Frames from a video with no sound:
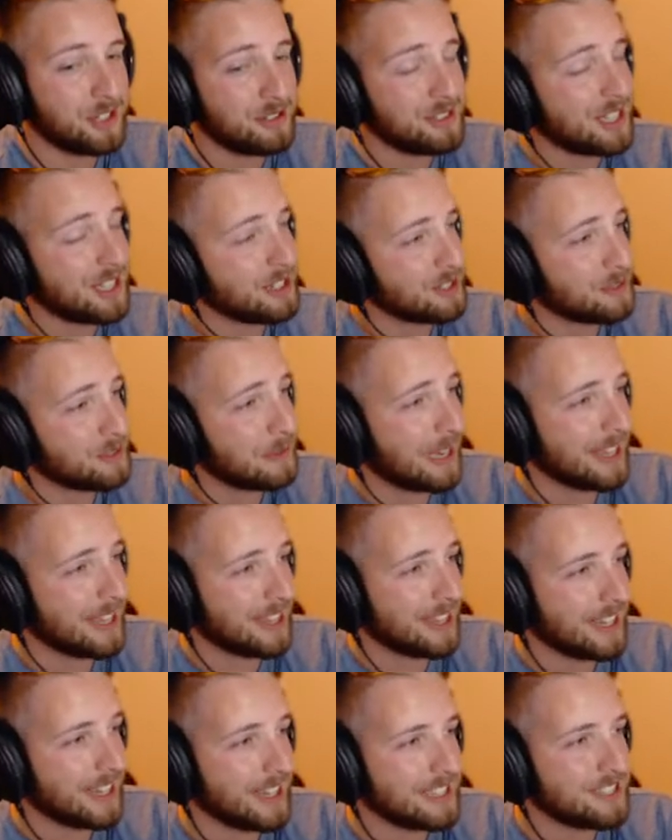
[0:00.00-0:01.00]
I respect
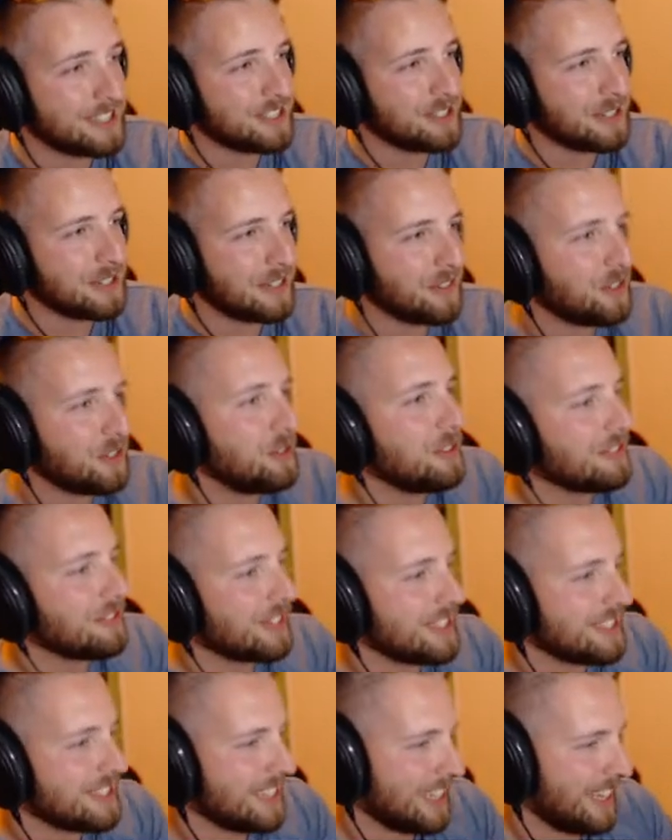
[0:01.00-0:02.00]
that. I just don't have cool
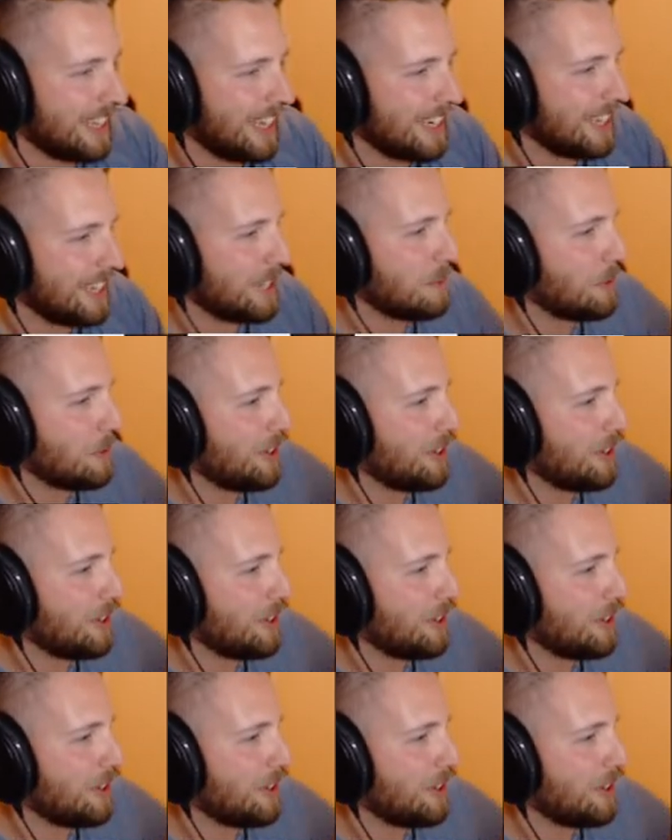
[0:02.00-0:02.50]
friends like that anymore.